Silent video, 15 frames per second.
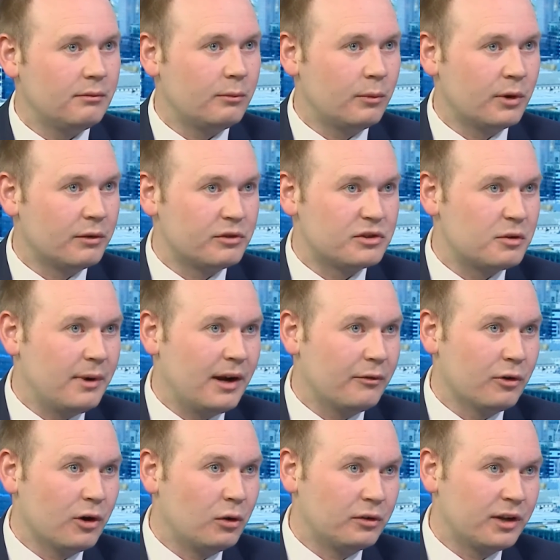one of us could be out
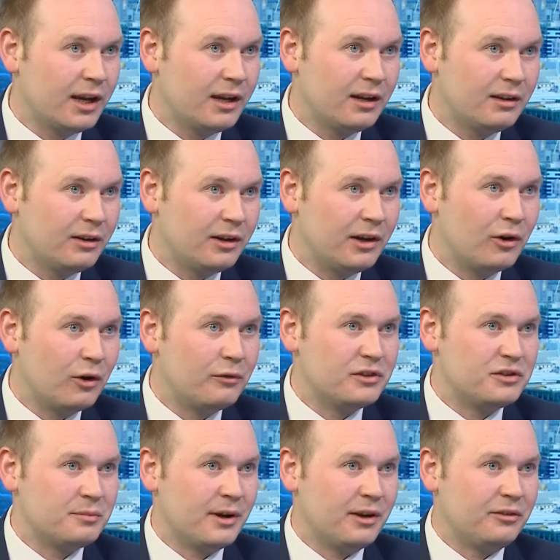for a whole day looking at office
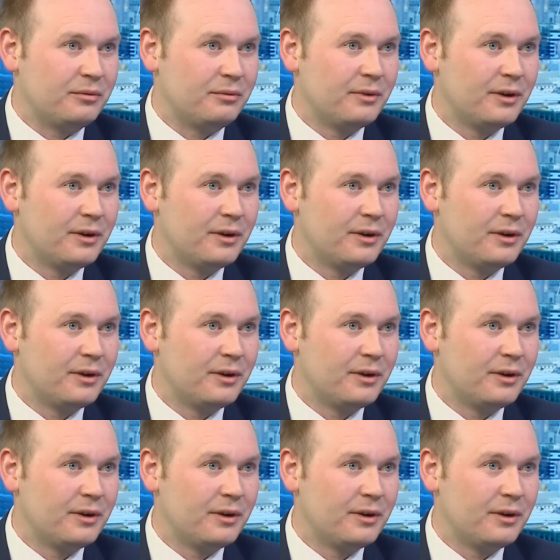space